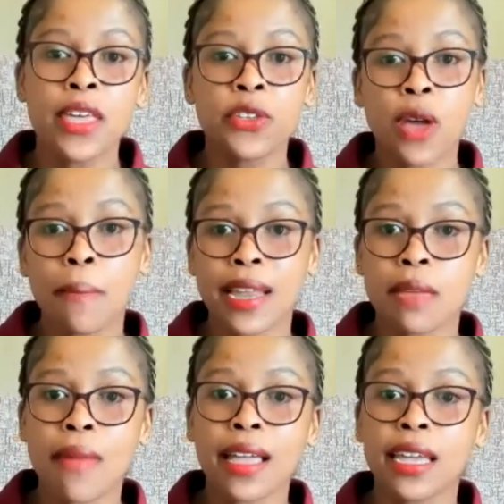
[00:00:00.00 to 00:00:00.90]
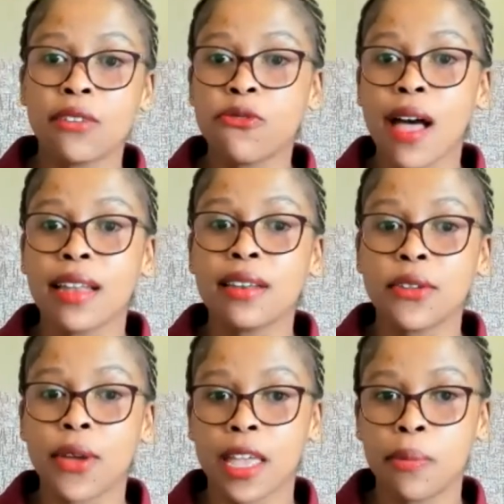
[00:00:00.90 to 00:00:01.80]
through a money market fund,
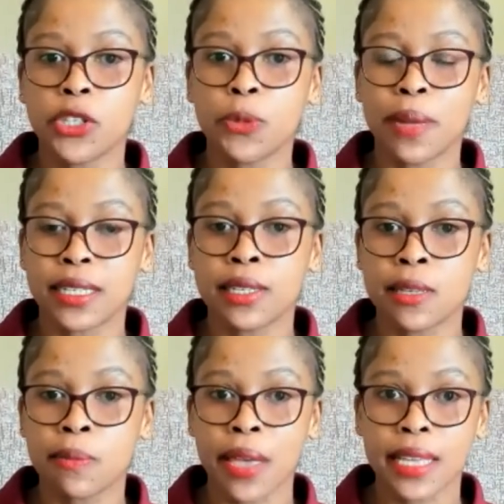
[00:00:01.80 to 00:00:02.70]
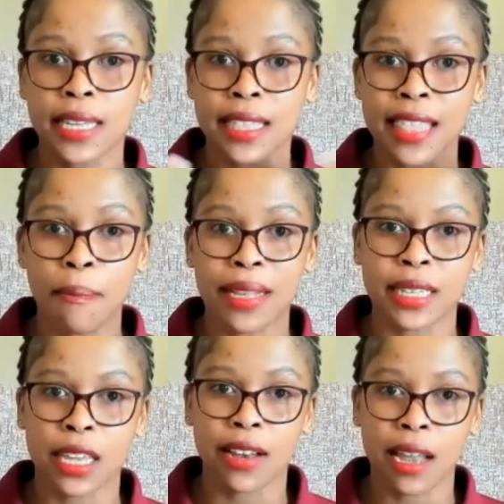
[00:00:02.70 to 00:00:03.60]
you're able to participate in that
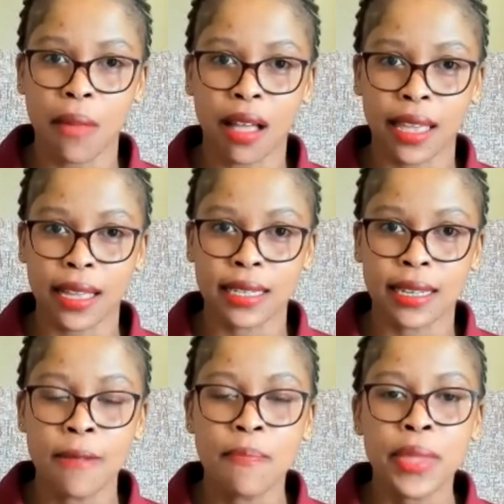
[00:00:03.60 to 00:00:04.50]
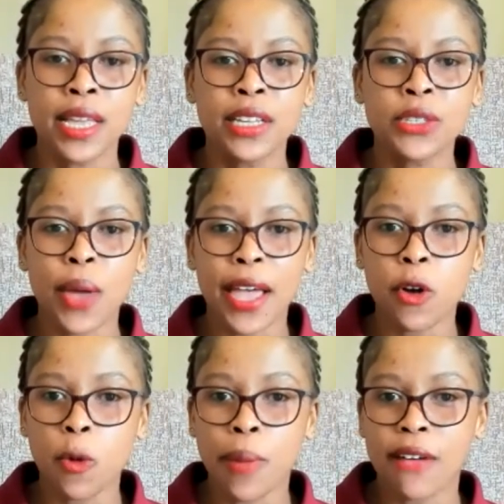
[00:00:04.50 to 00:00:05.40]
particular market. So I
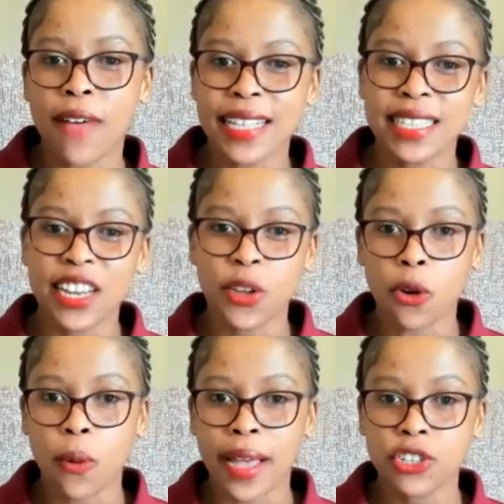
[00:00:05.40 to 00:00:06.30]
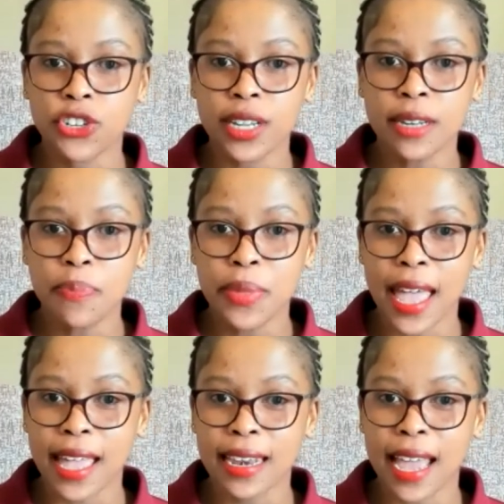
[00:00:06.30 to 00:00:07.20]
hope I've answered your question.
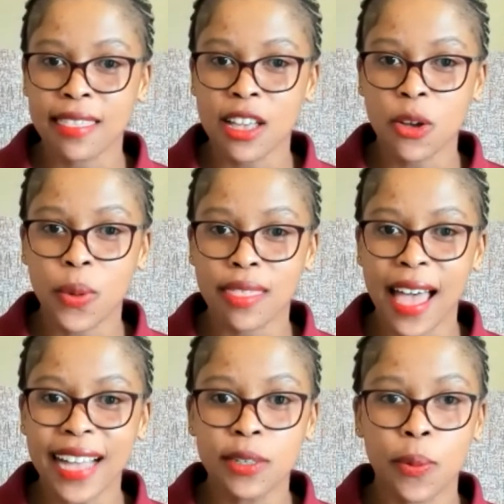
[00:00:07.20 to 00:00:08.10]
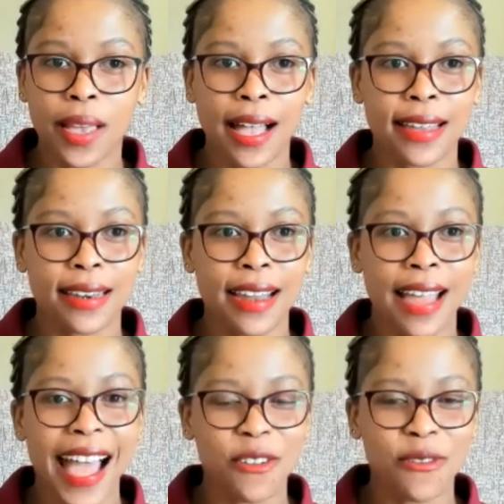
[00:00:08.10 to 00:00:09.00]
And I think with that, we can
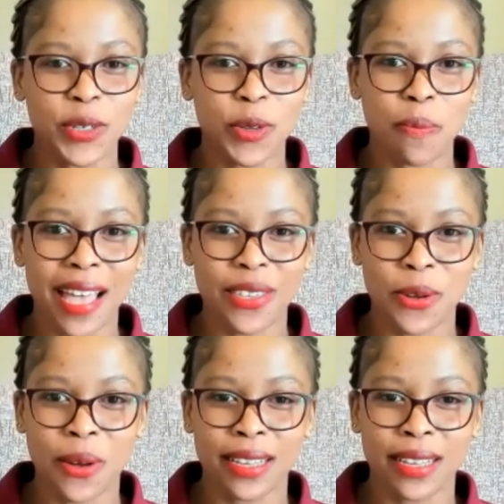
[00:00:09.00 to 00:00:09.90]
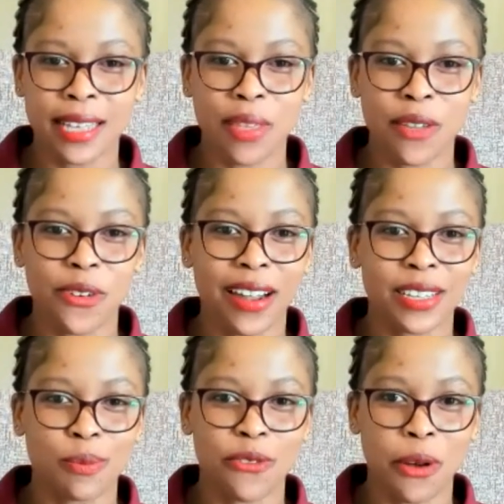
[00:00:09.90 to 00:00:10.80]
hand over to Mathew, who has something for
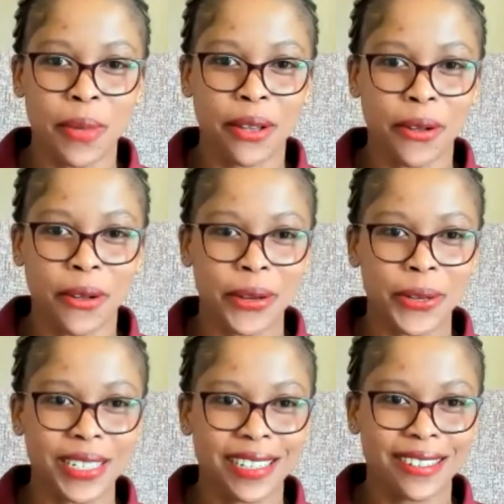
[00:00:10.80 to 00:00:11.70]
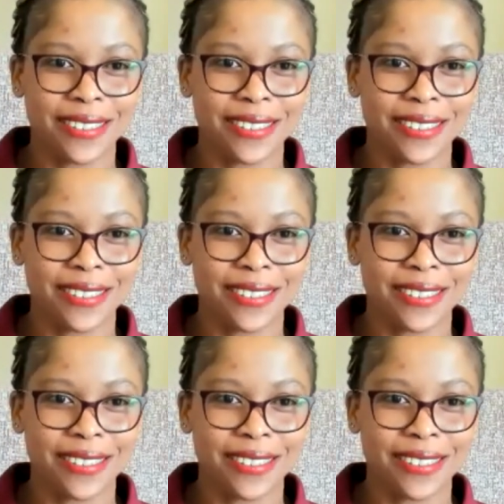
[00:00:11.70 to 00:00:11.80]
us before we conclude.